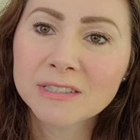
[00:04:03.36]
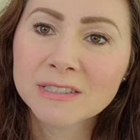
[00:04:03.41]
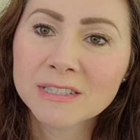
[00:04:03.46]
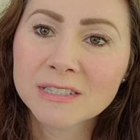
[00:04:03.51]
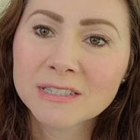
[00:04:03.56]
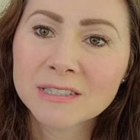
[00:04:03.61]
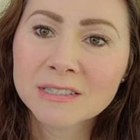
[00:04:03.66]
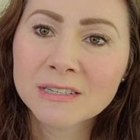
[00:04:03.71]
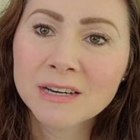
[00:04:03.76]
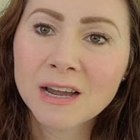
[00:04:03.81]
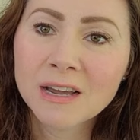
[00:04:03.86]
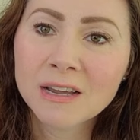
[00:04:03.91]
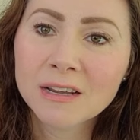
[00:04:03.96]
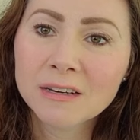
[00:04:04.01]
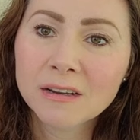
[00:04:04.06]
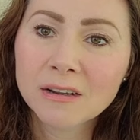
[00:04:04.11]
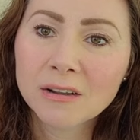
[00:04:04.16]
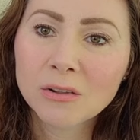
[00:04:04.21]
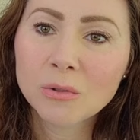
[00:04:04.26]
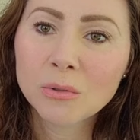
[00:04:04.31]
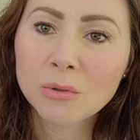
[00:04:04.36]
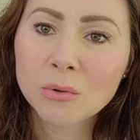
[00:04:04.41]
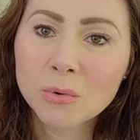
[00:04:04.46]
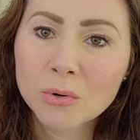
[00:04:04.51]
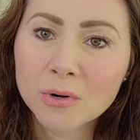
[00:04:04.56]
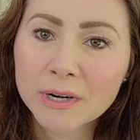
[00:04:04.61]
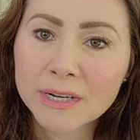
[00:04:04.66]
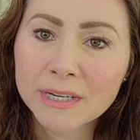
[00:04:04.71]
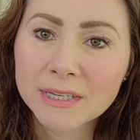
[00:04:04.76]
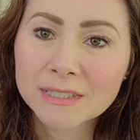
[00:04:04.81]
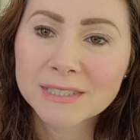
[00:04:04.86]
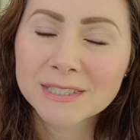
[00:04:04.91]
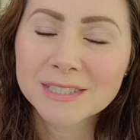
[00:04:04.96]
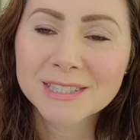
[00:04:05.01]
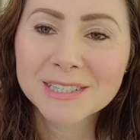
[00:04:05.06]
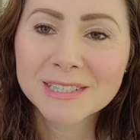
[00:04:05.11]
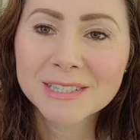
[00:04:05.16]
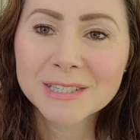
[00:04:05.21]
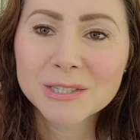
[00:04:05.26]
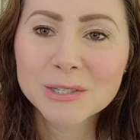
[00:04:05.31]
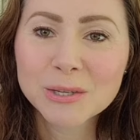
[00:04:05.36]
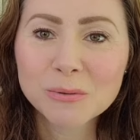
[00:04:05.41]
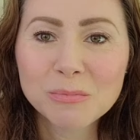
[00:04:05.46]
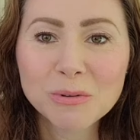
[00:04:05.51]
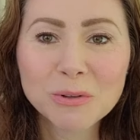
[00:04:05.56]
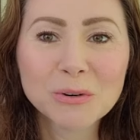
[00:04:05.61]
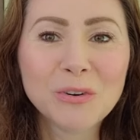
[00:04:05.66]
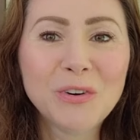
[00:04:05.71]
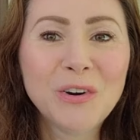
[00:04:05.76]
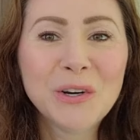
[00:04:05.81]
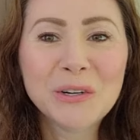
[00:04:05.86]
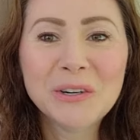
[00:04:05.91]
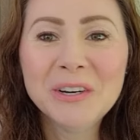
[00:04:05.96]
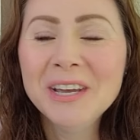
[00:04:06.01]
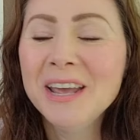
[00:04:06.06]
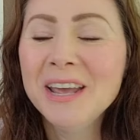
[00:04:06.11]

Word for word: Is this not glorious? This is so beautiful.